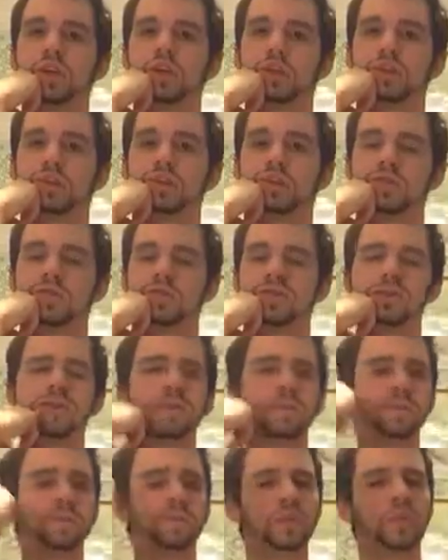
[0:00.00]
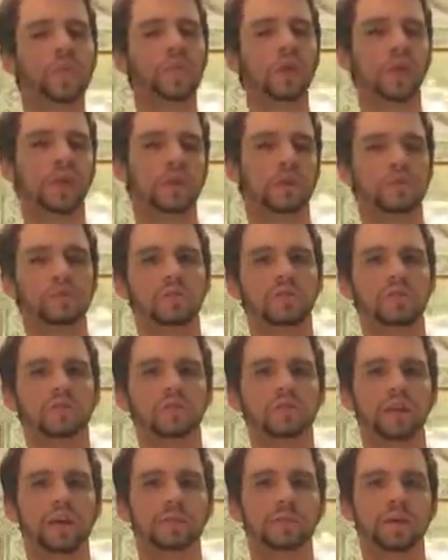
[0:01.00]
console. I don't know
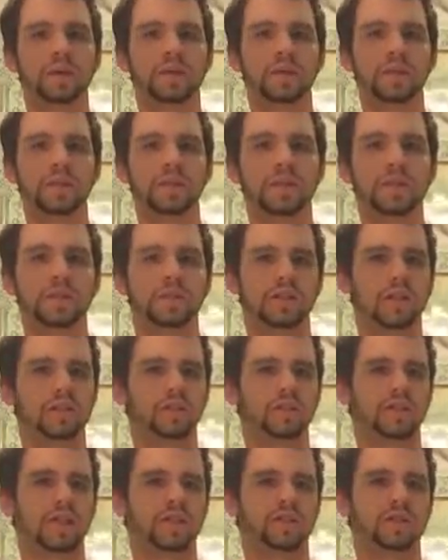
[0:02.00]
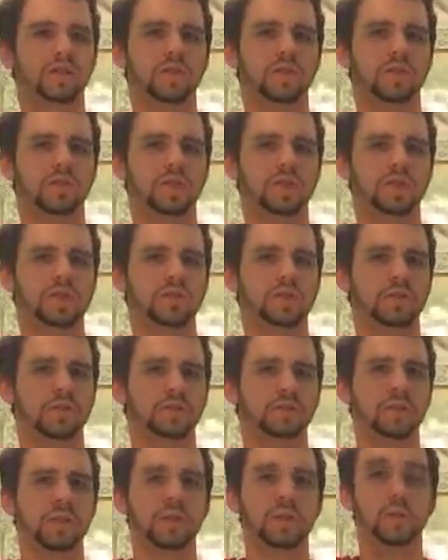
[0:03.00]
if that made it, I don't know if I
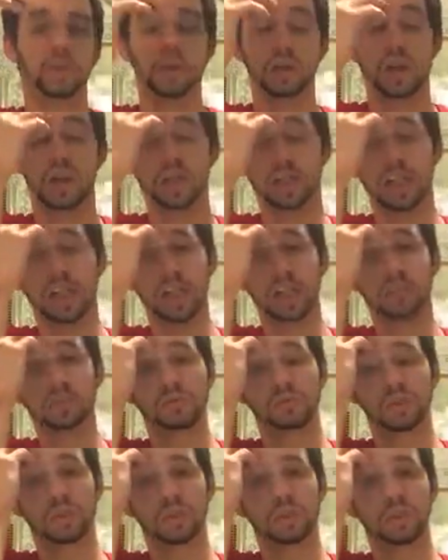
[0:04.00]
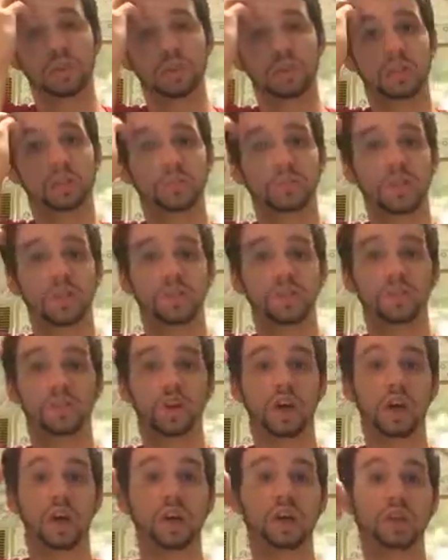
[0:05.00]
sounded better or not. They didn't really
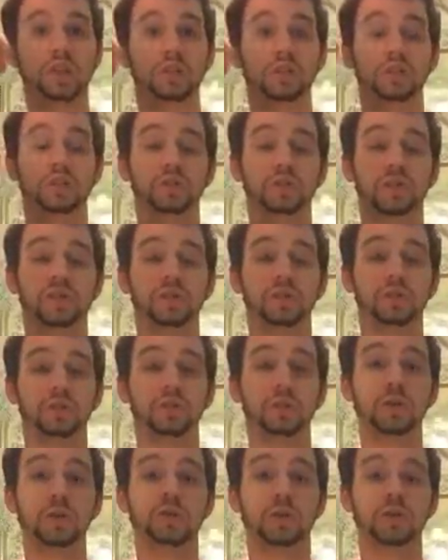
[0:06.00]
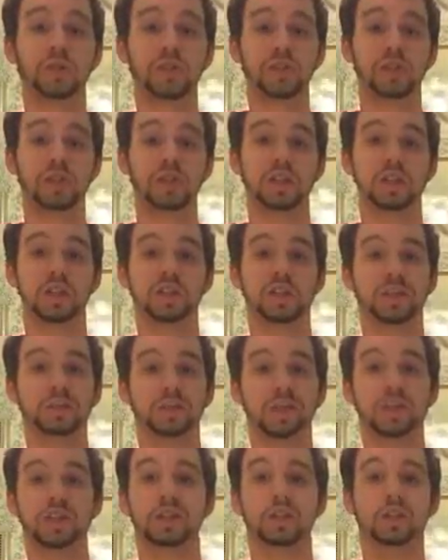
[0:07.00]
specify. I actually heard it from two friends, and they said
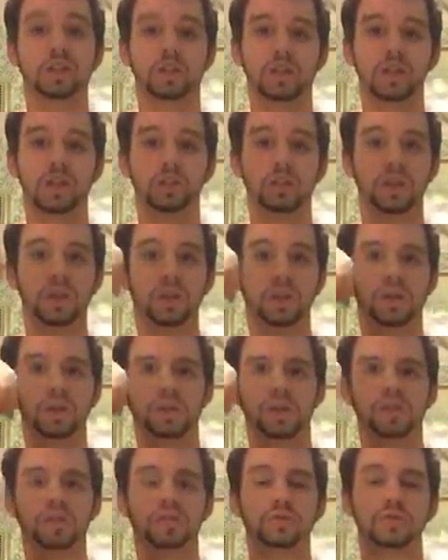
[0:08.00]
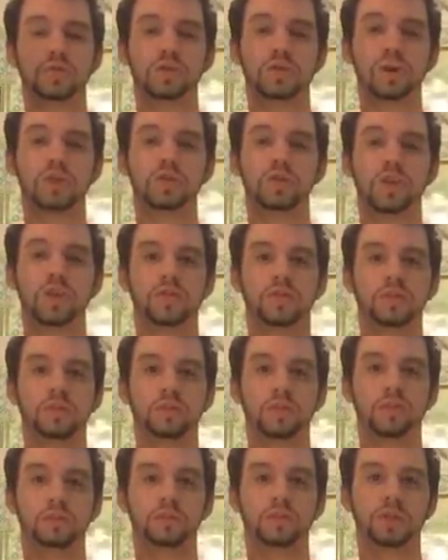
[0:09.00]
basically the same thing, like, wow, you sound different
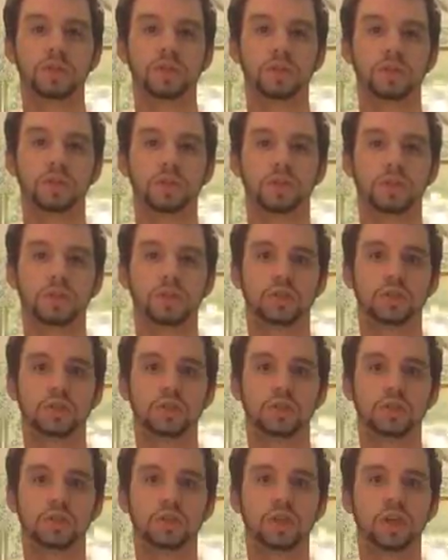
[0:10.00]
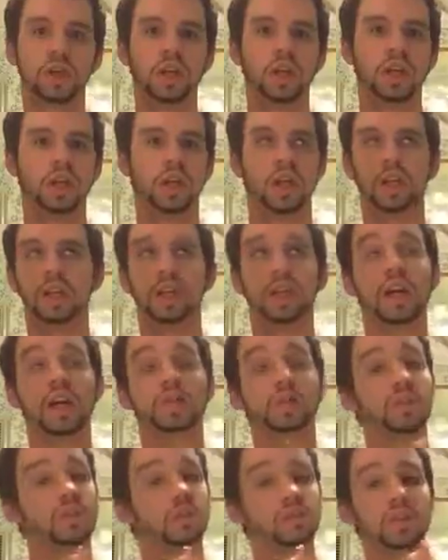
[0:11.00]
with it plugged into the controller. I didn't
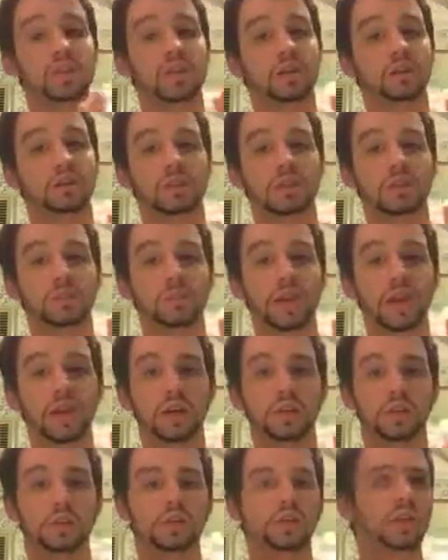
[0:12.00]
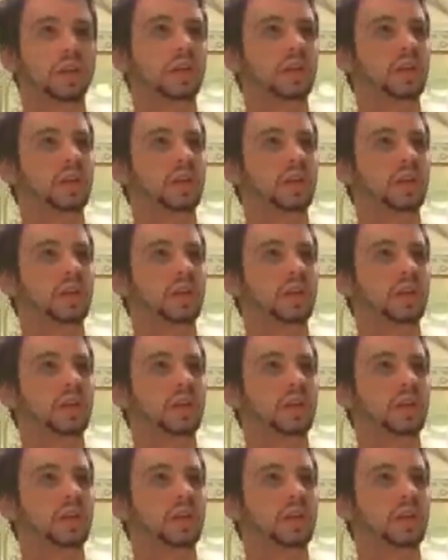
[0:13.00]
ask if it sounded better.